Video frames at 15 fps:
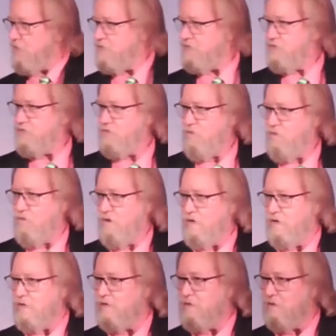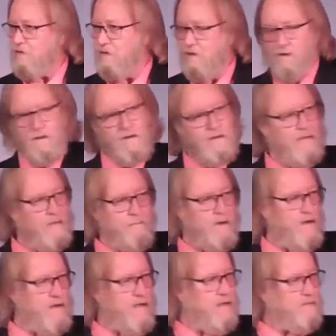and destroyed.
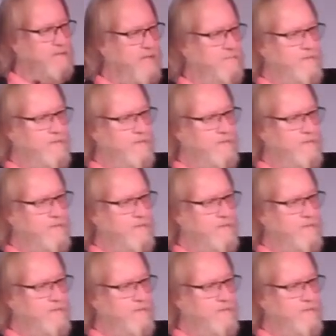Anybody else